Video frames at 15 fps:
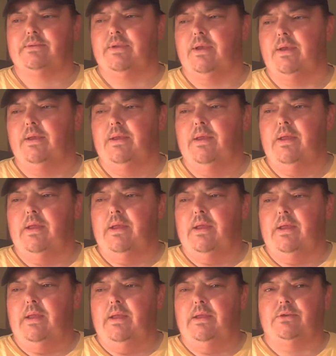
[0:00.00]
a
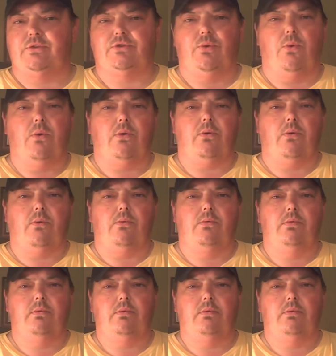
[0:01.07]
historical